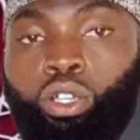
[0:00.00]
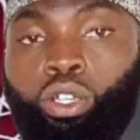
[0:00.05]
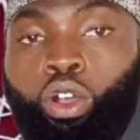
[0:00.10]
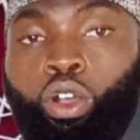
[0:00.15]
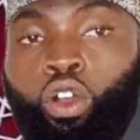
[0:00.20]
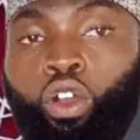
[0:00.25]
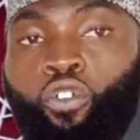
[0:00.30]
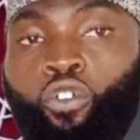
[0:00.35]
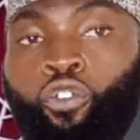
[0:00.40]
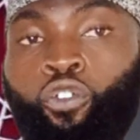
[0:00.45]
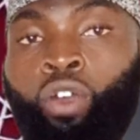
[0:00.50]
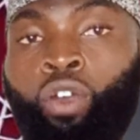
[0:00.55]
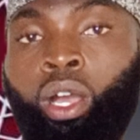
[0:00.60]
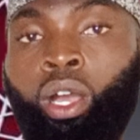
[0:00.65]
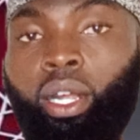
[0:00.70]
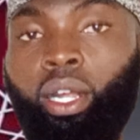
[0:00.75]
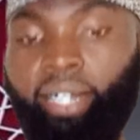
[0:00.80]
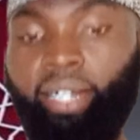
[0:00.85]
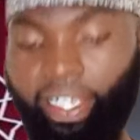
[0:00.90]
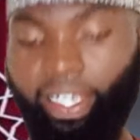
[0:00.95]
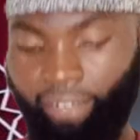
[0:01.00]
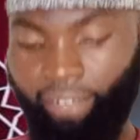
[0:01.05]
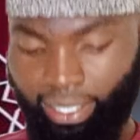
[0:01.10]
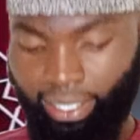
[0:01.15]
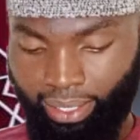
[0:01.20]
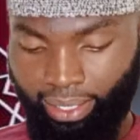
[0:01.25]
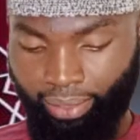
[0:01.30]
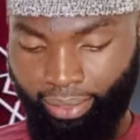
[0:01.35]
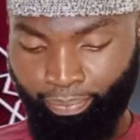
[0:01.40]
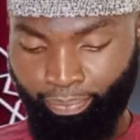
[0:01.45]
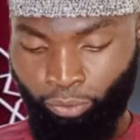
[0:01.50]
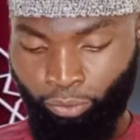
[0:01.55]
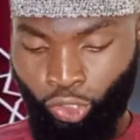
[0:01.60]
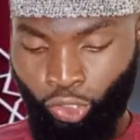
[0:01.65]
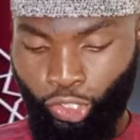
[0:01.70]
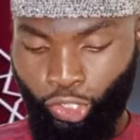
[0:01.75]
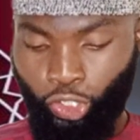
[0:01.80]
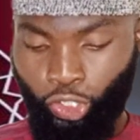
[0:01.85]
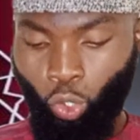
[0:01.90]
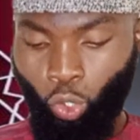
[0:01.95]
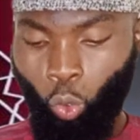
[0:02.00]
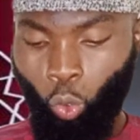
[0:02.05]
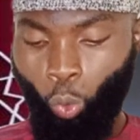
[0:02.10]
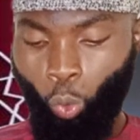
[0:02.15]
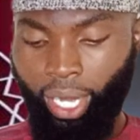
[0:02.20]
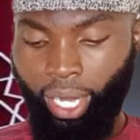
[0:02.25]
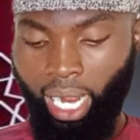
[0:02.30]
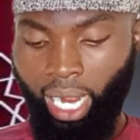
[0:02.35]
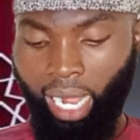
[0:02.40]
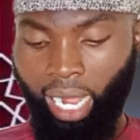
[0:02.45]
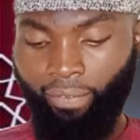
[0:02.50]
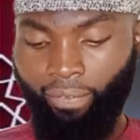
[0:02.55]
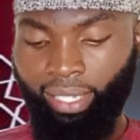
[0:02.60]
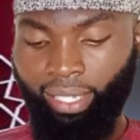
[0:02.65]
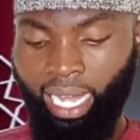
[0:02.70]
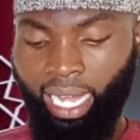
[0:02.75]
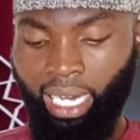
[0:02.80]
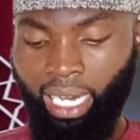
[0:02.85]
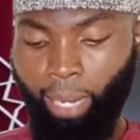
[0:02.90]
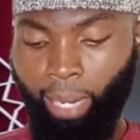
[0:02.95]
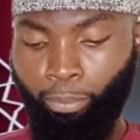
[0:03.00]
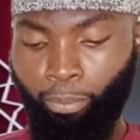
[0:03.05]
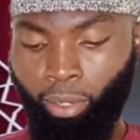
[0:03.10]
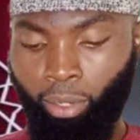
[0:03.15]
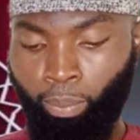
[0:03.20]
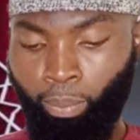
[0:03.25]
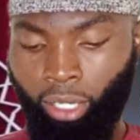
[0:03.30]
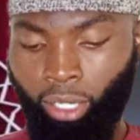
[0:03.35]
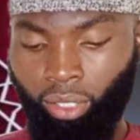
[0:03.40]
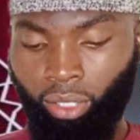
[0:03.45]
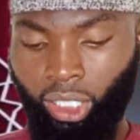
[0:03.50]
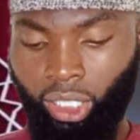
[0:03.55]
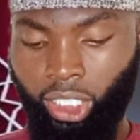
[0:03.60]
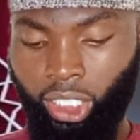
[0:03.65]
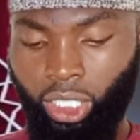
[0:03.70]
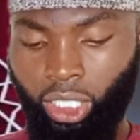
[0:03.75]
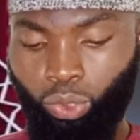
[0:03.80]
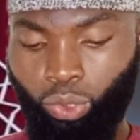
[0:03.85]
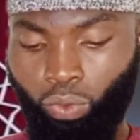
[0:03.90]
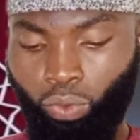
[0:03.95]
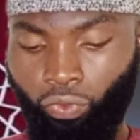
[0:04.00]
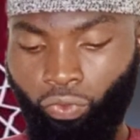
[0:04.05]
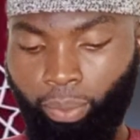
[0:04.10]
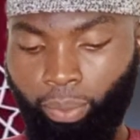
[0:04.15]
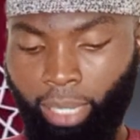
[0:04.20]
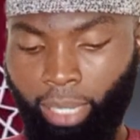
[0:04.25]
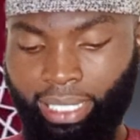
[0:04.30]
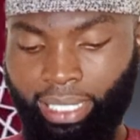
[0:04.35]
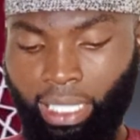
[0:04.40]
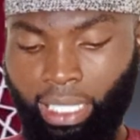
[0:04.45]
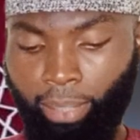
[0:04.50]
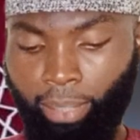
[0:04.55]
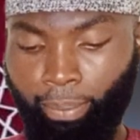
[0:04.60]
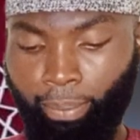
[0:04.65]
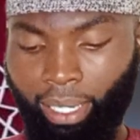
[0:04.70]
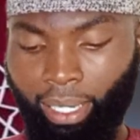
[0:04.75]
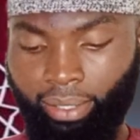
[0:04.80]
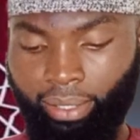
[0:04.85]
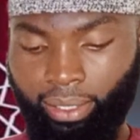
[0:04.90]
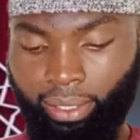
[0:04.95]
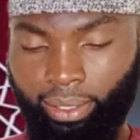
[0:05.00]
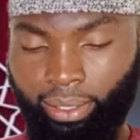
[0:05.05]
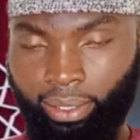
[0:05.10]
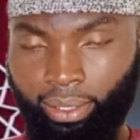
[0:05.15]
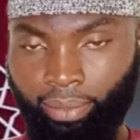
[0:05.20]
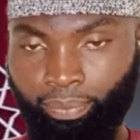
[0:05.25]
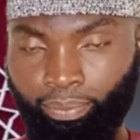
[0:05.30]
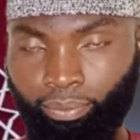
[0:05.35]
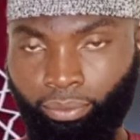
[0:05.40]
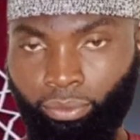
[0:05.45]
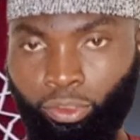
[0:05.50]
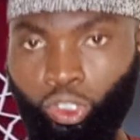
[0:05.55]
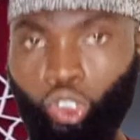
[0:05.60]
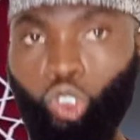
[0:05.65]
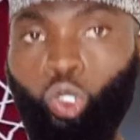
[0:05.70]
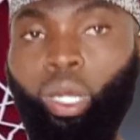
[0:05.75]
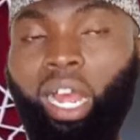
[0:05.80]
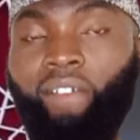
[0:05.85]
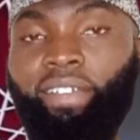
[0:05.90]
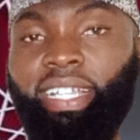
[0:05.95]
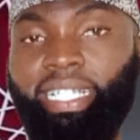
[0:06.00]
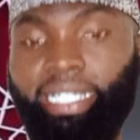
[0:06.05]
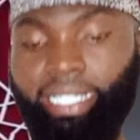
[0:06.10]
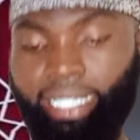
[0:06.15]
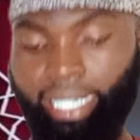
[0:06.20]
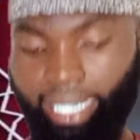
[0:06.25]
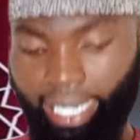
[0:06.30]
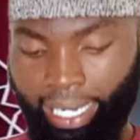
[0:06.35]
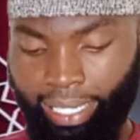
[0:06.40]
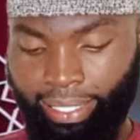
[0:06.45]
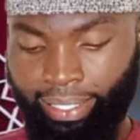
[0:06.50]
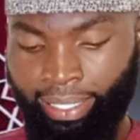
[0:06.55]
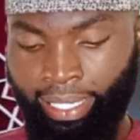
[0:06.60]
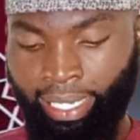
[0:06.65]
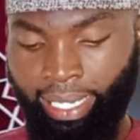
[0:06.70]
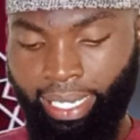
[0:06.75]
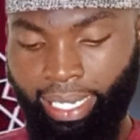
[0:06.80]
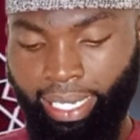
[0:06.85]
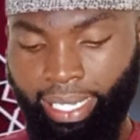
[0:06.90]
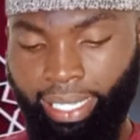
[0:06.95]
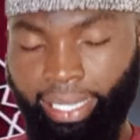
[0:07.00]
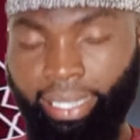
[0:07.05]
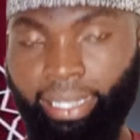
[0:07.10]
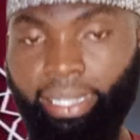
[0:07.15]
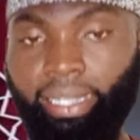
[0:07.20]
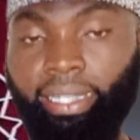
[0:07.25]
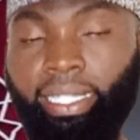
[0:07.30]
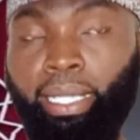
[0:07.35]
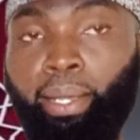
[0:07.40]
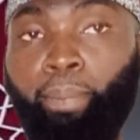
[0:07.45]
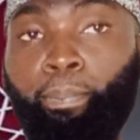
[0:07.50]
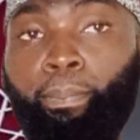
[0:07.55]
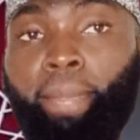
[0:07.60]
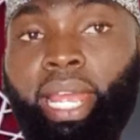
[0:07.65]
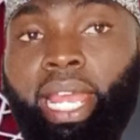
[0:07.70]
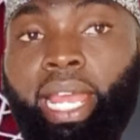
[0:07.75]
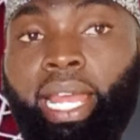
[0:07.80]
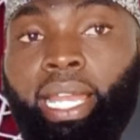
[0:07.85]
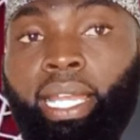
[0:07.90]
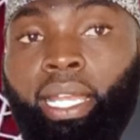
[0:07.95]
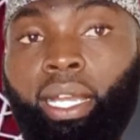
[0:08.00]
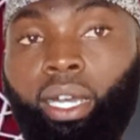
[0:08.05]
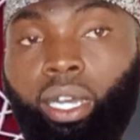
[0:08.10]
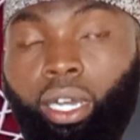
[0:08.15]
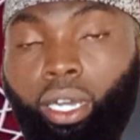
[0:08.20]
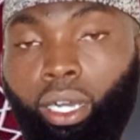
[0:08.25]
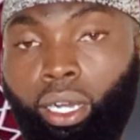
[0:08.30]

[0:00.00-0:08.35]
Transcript: of rivers. So we have laka barqiyatun fi maktabil barid. You have a ticket in the mail,